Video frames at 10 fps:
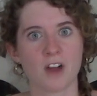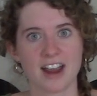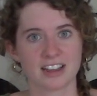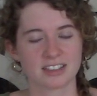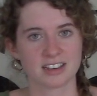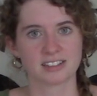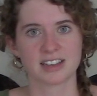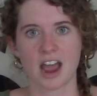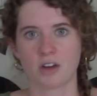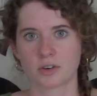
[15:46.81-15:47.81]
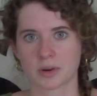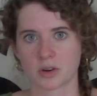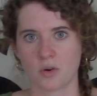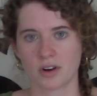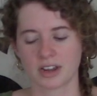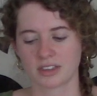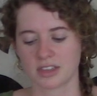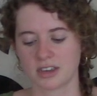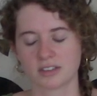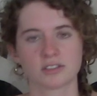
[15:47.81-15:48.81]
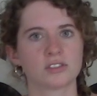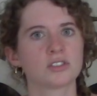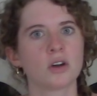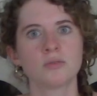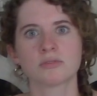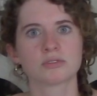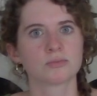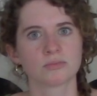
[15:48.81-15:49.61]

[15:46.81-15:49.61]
writing things down or recording things, don't